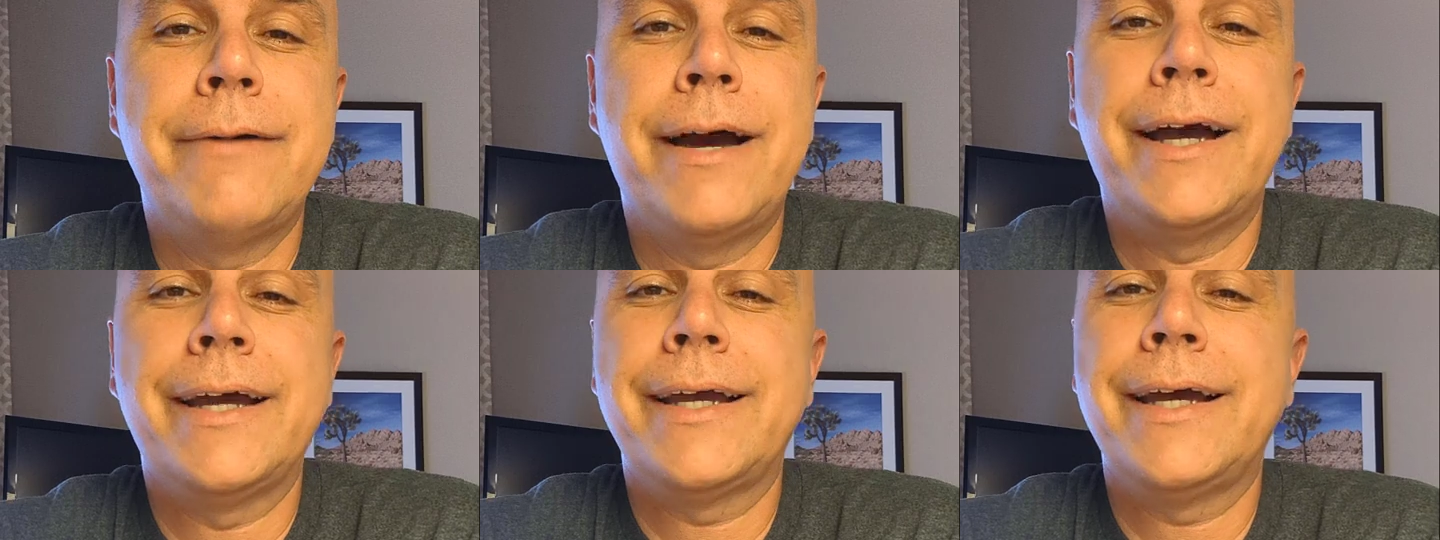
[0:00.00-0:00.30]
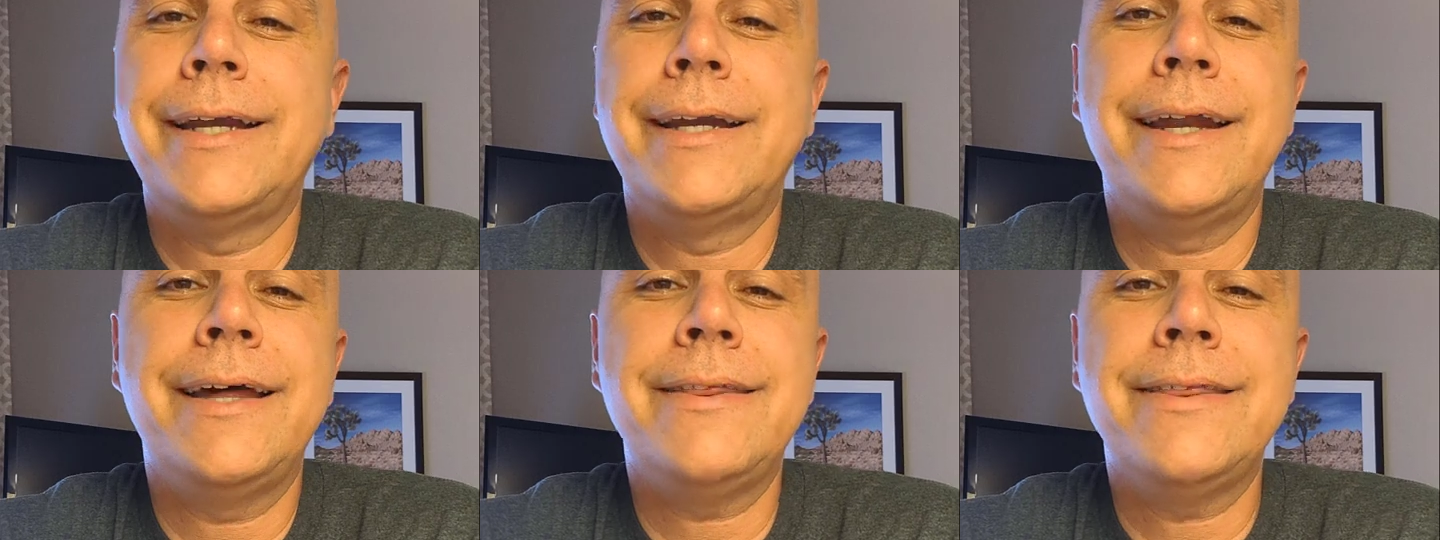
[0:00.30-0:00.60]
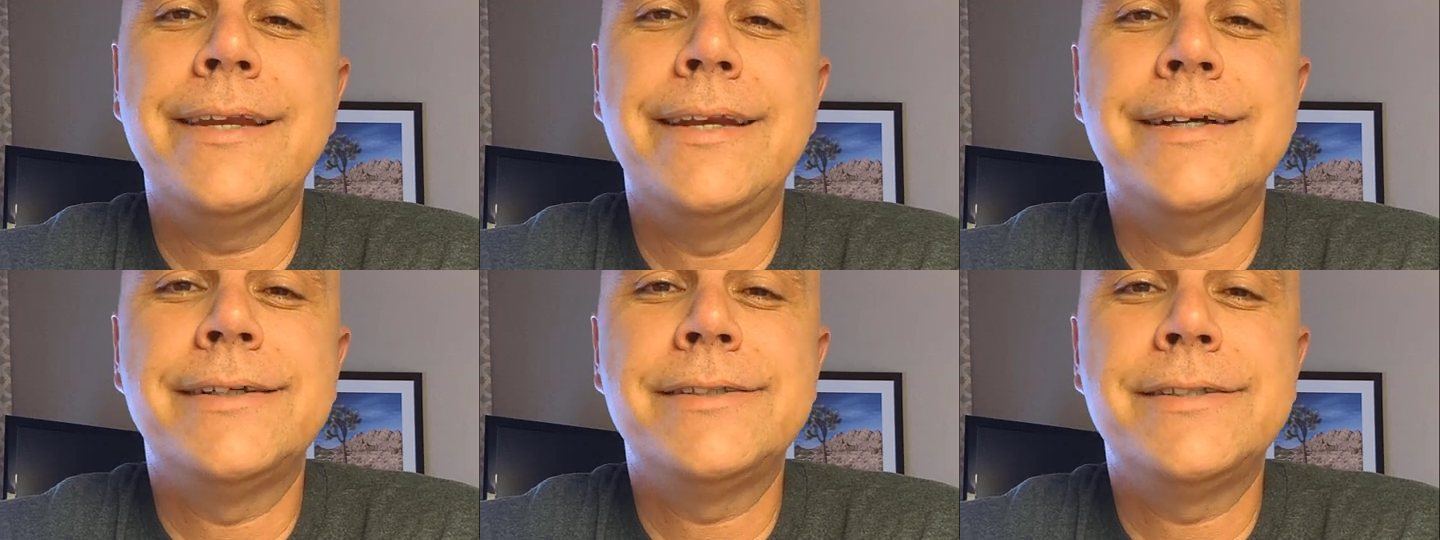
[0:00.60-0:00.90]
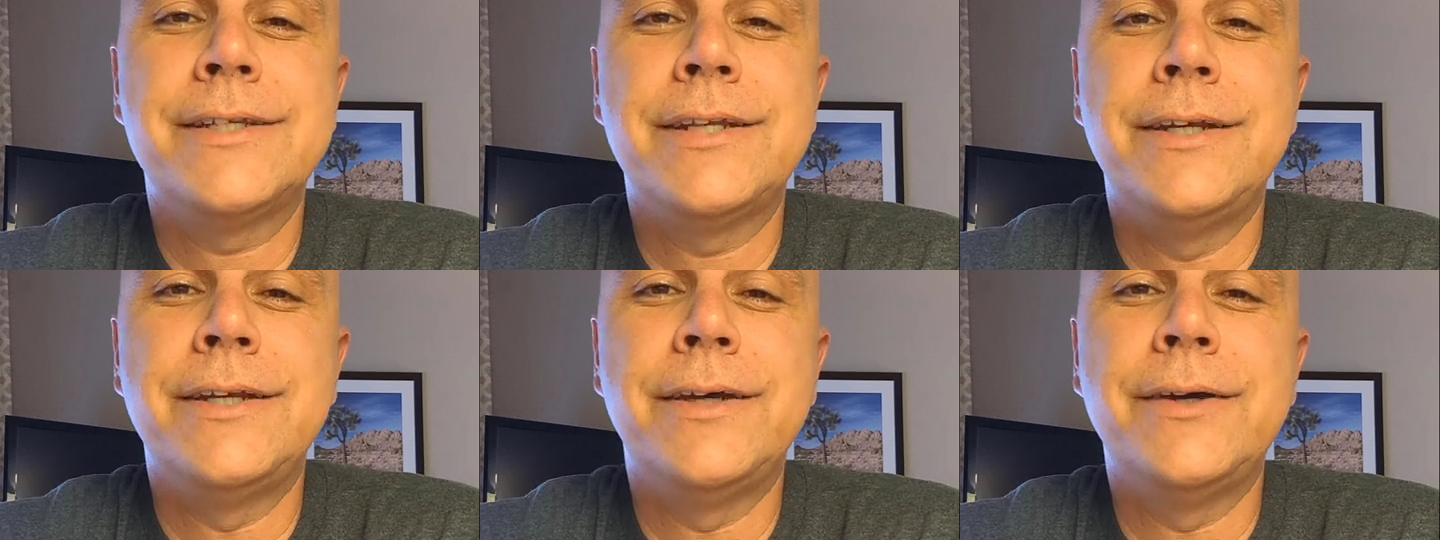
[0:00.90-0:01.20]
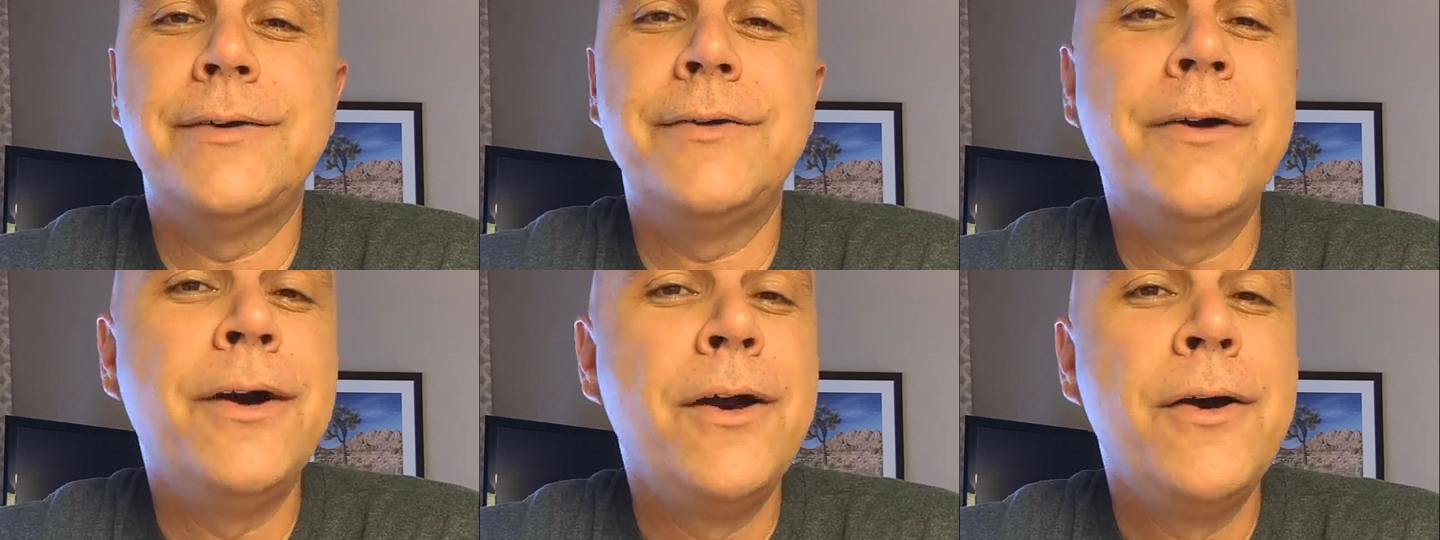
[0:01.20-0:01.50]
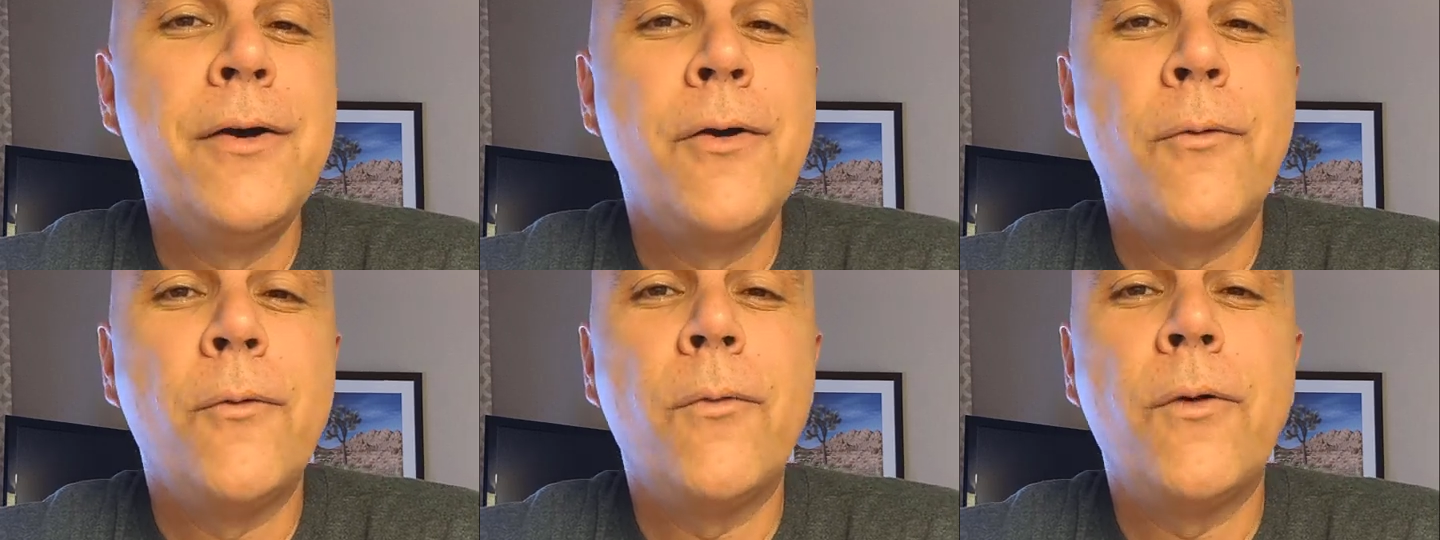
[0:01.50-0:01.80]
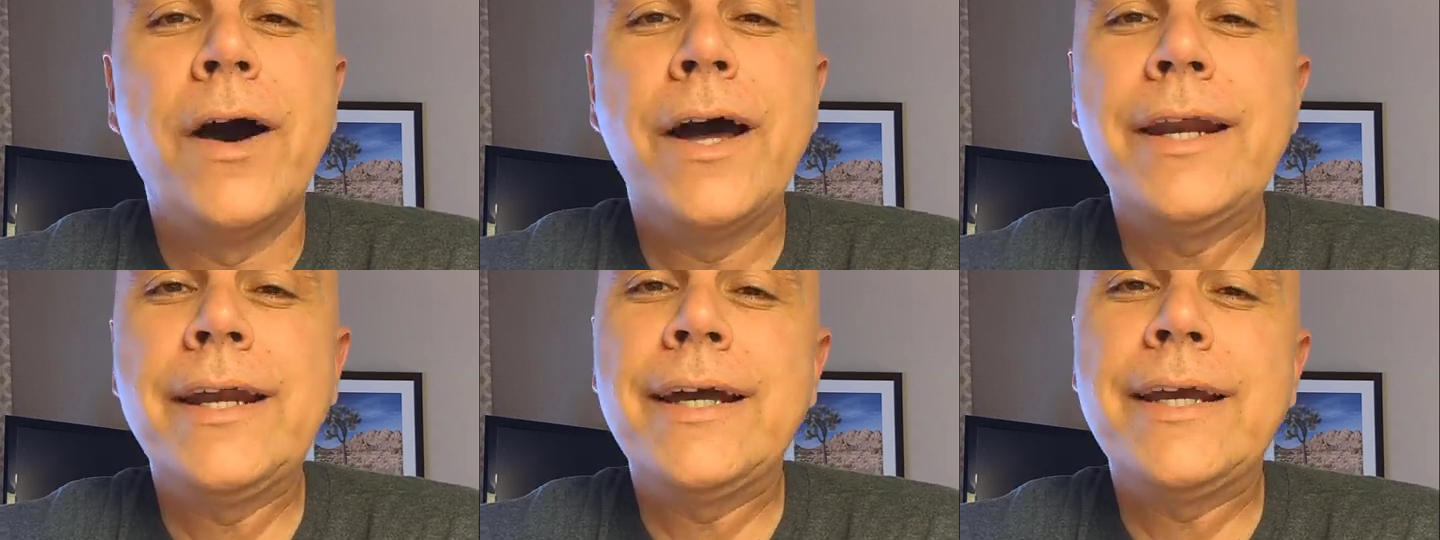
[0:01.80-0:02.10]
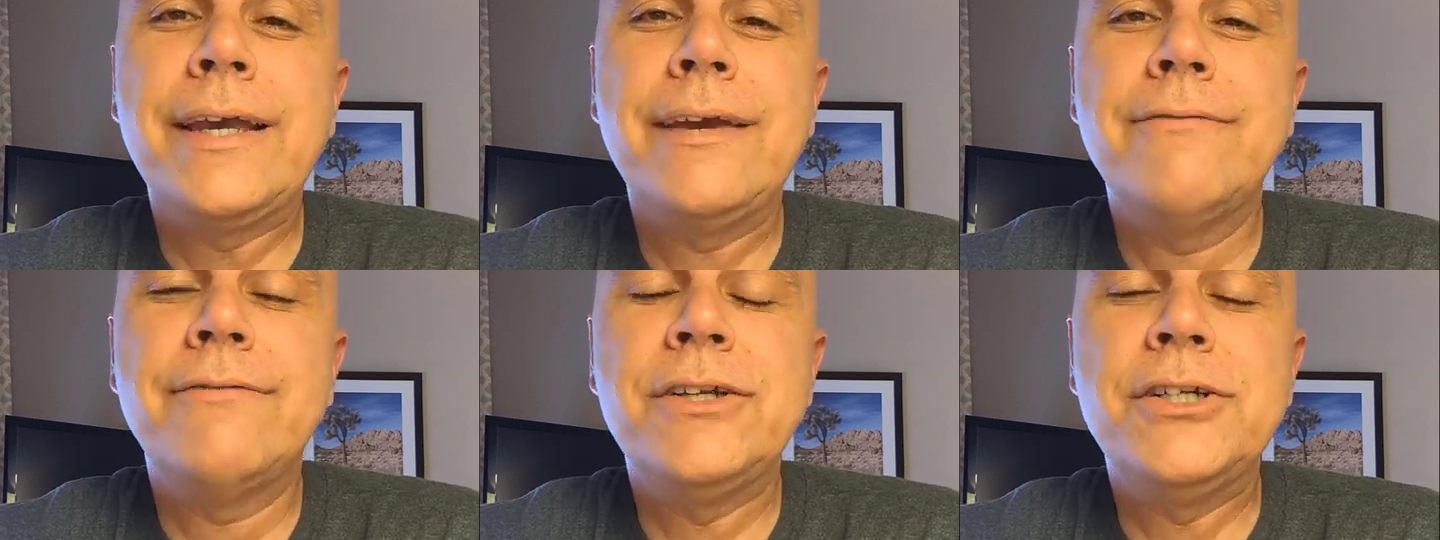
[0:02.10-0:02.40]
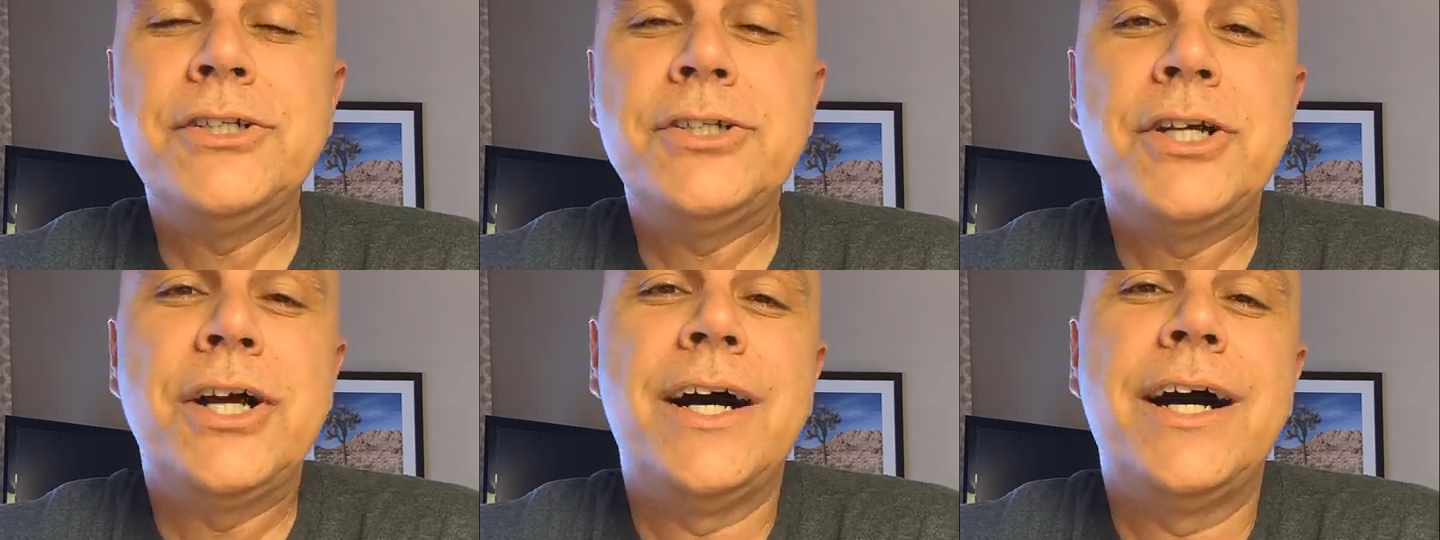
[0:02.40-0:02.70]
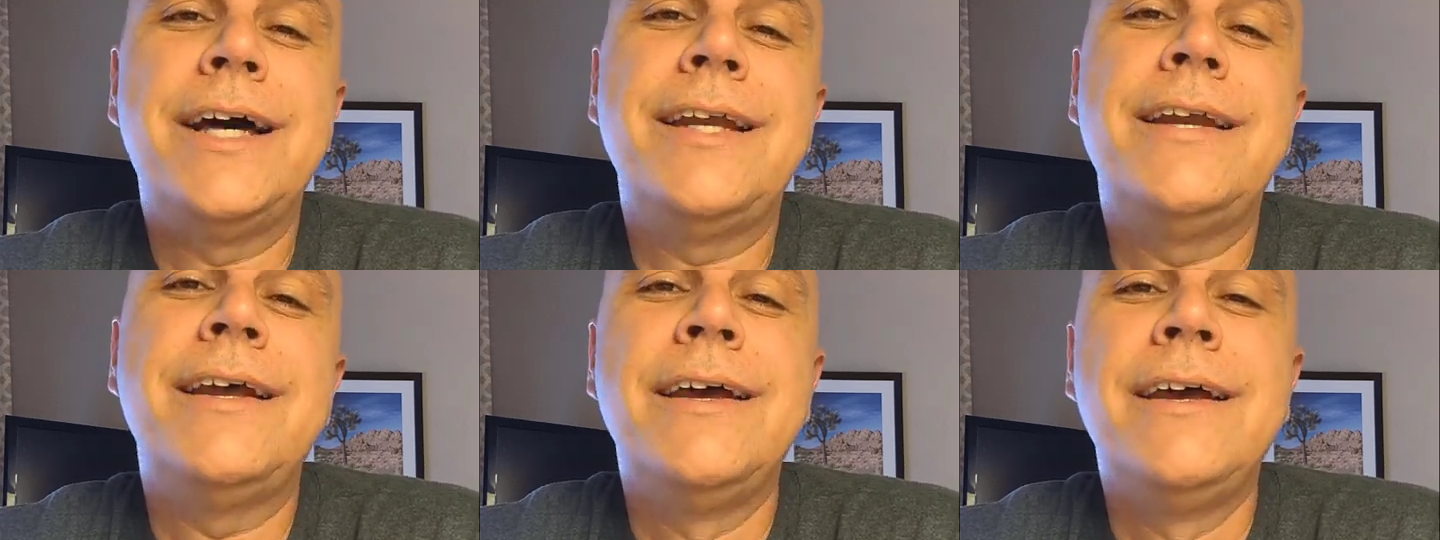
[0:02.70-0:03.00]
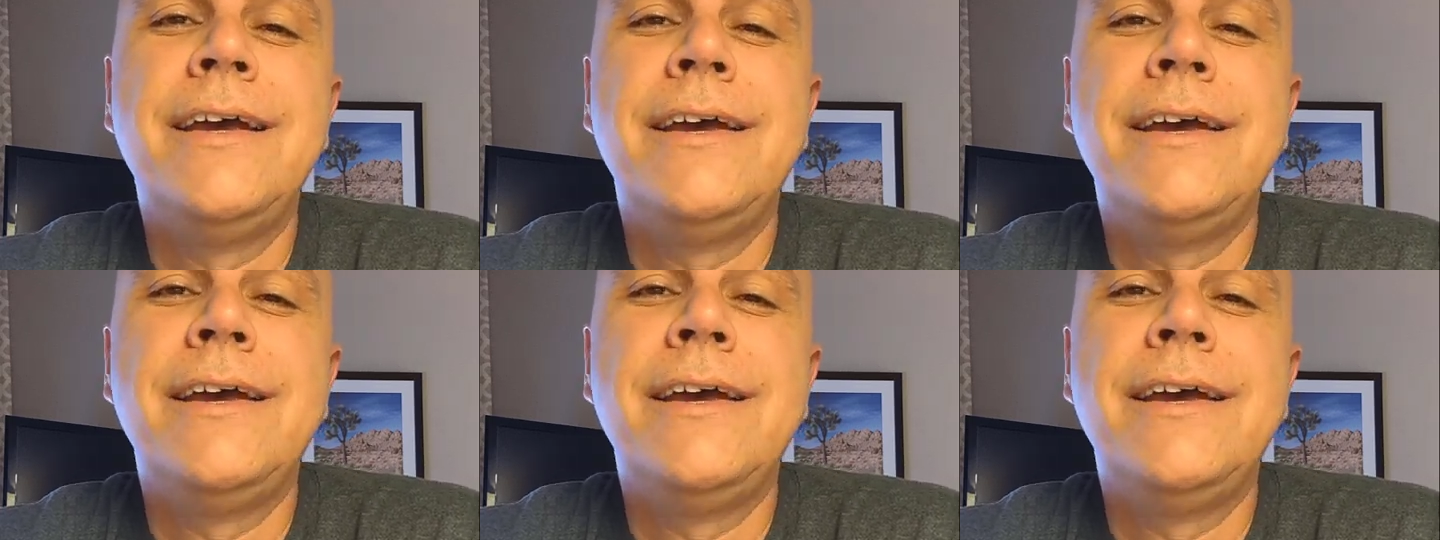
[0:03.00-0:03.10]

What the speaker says: I got nothing else to do. Why not give it a shot?